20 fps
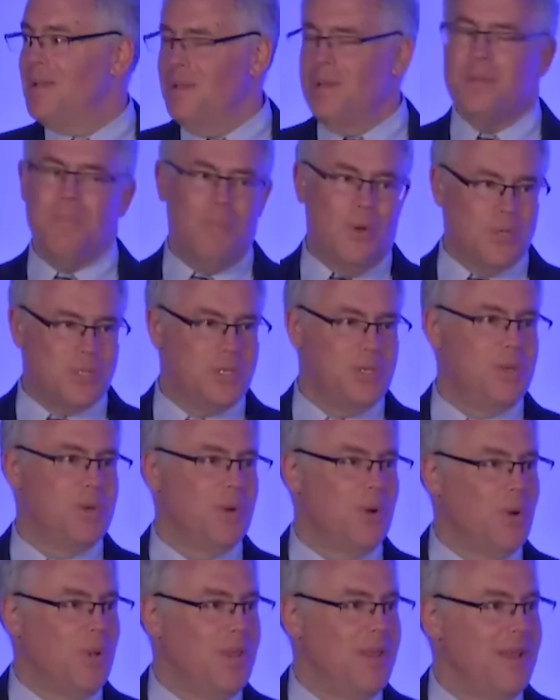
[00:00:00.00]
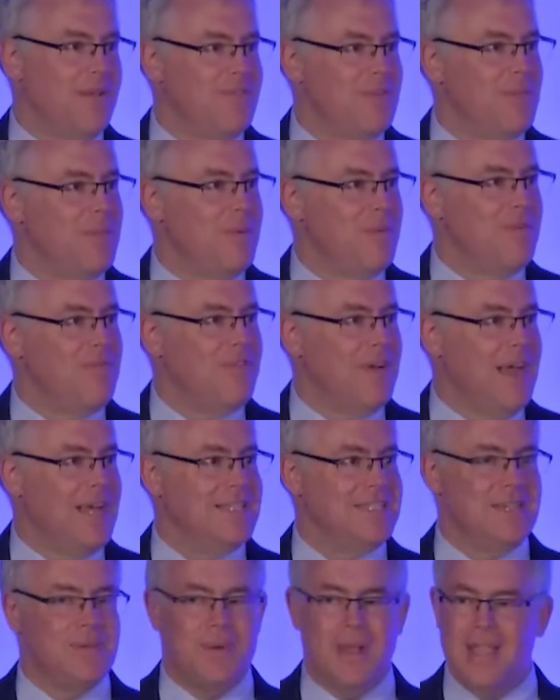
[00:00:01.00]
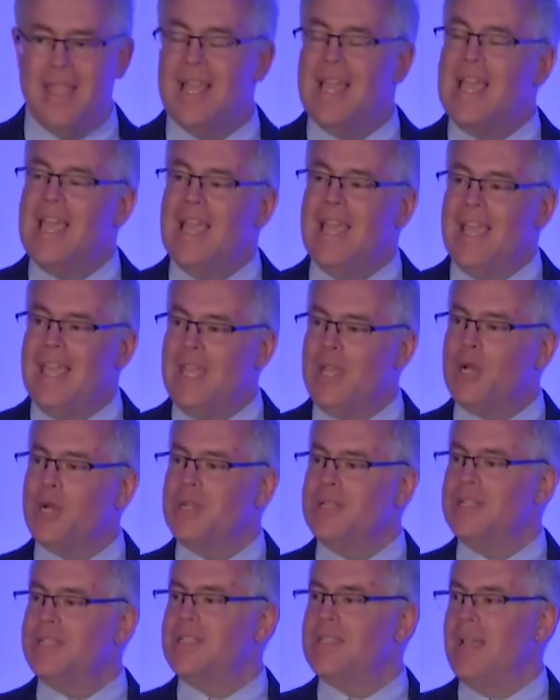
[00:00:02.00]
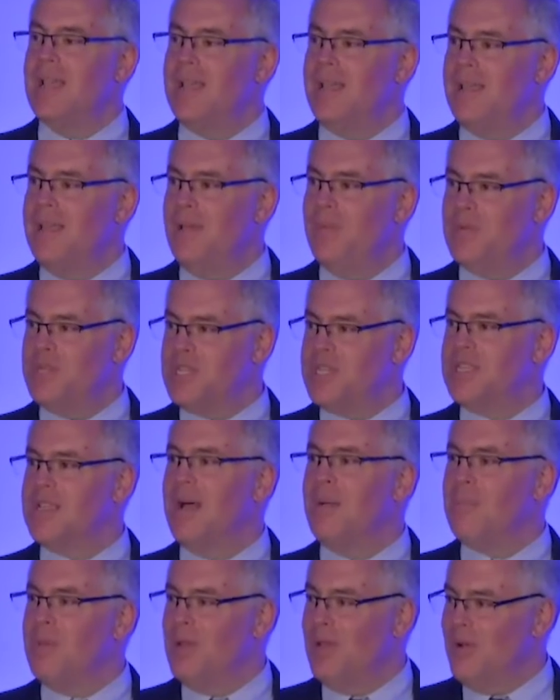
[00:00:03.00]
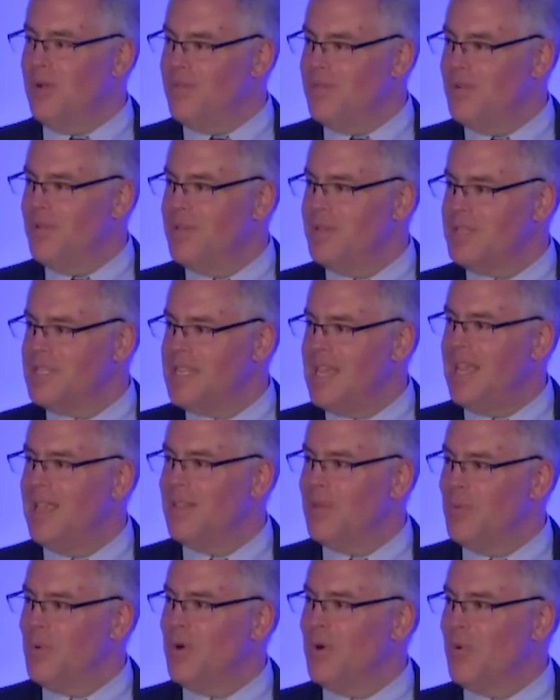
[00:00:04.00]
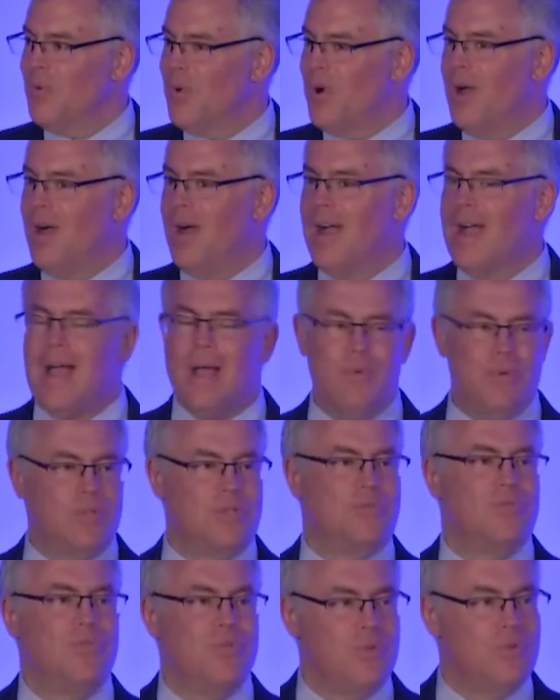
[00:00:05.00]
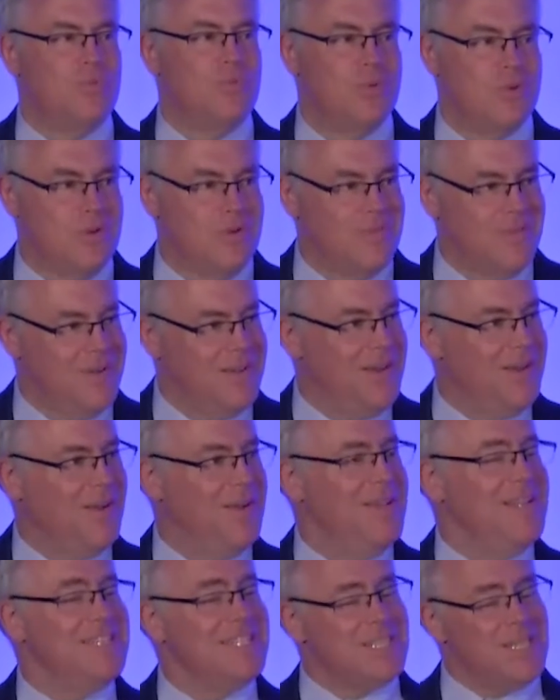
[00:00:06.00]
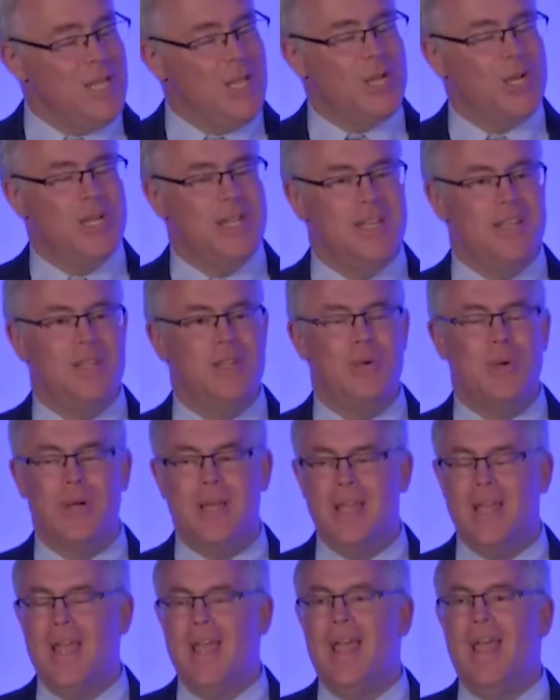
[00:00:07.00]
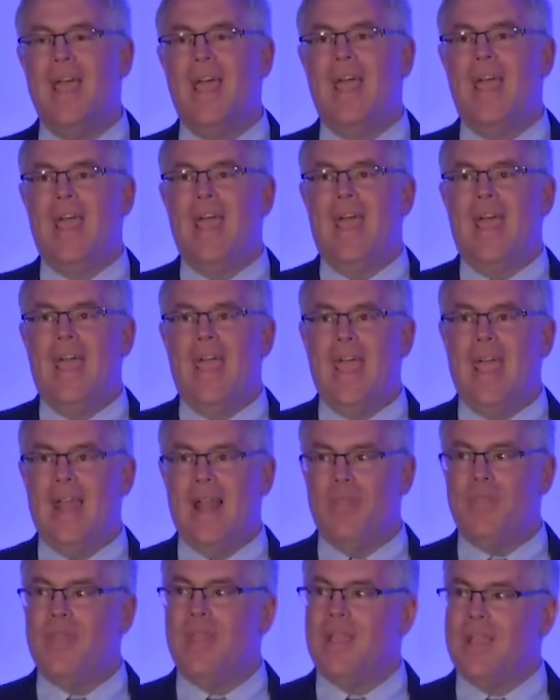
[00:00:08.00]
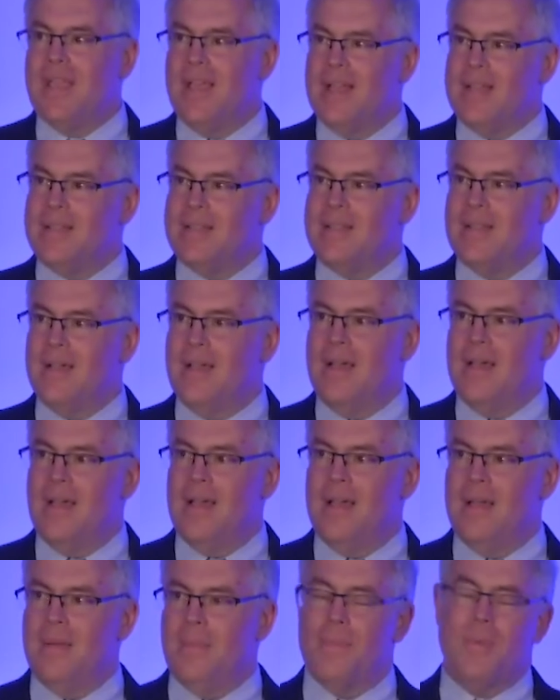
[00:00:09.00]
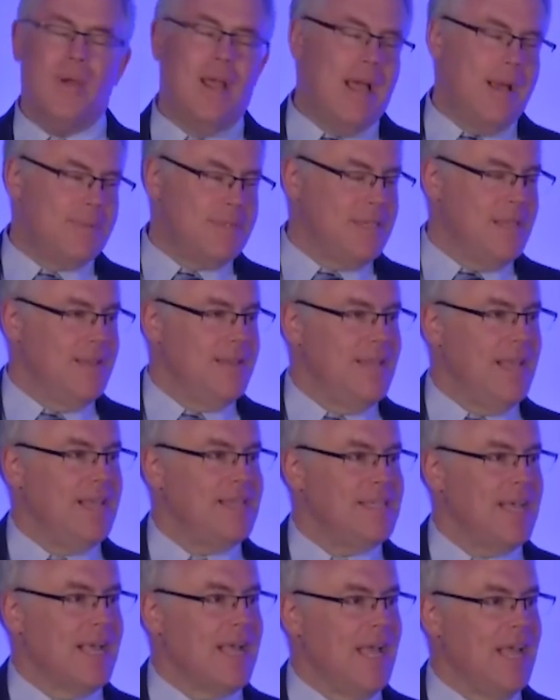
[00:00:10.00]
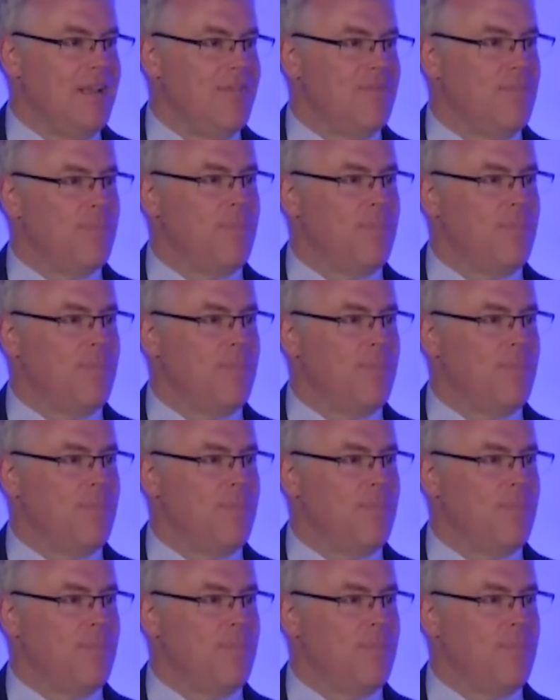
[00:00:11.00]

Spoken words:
most of you are old enough to remember Fonzie, right? He couldn't say, he would stumble over saying the word wrong. I was, he couldn't do it. And I think that perhaps it takes that kind of